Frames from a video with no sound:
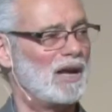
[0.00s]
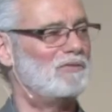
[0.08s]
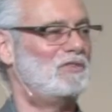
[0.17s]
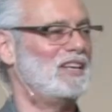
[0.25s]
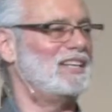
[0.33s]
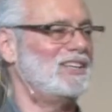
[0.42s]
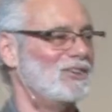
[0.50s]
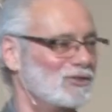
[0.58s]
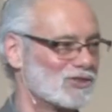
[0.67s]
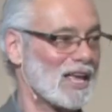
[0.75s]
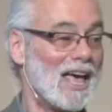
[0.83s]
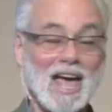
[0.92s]
my
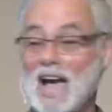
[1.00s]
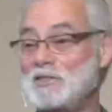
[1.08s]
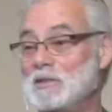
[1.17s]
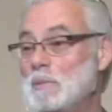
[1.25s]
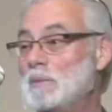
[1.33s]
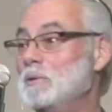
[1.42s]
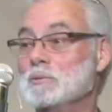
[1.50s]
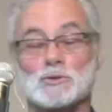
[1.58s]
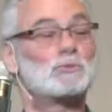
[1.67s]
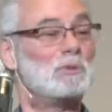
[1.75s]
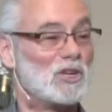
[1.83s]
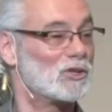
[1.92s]
videos. I think maybe it
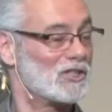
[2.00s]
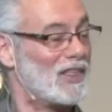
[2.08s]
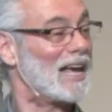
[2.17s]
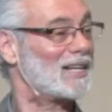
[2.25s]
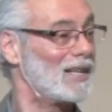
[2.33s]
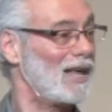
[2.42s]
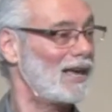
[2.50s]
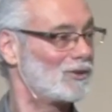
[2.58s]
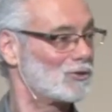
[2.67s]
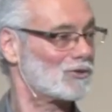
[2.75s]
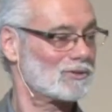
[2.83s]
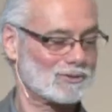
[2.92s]
was because of that
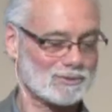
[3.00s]
class.